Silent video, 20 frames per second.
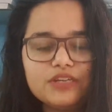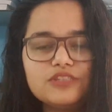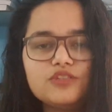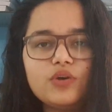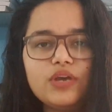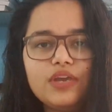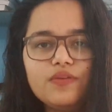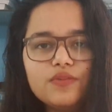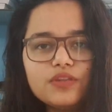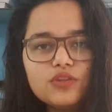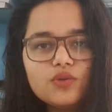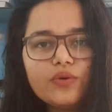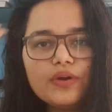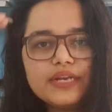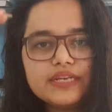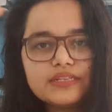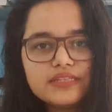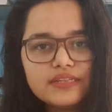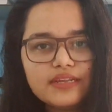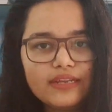So even though
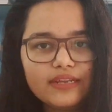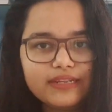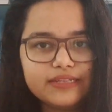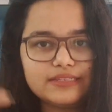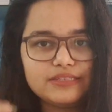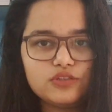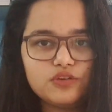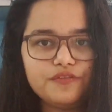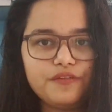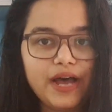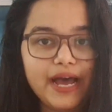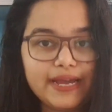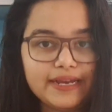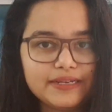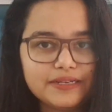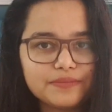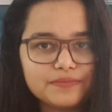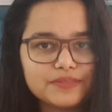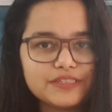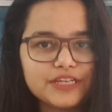it is a list of
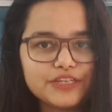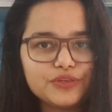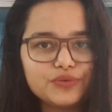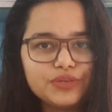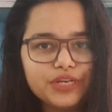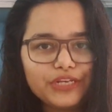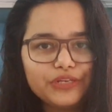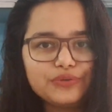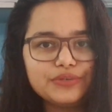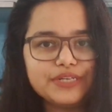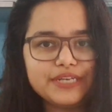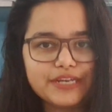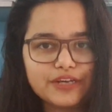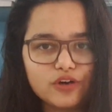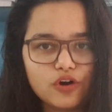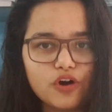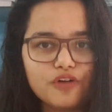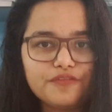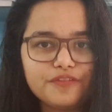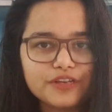items that you need to
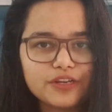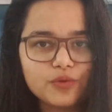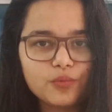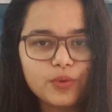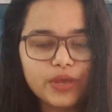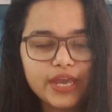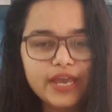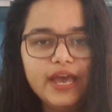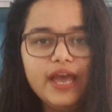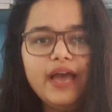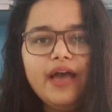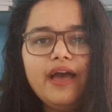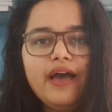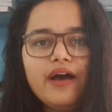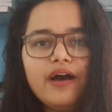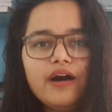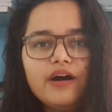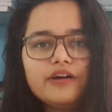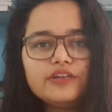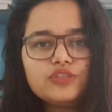tick off in a way
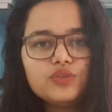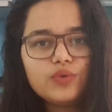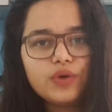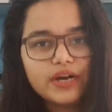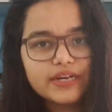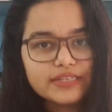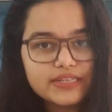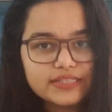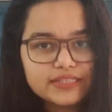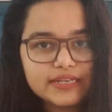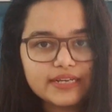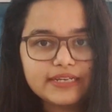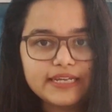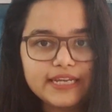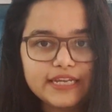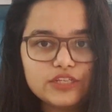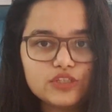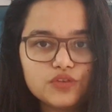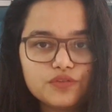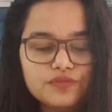to understand
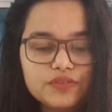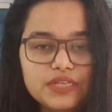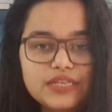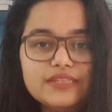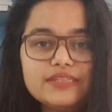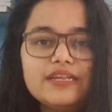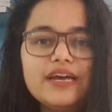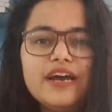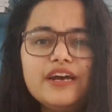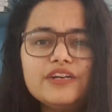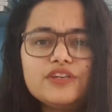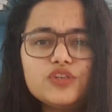each of these,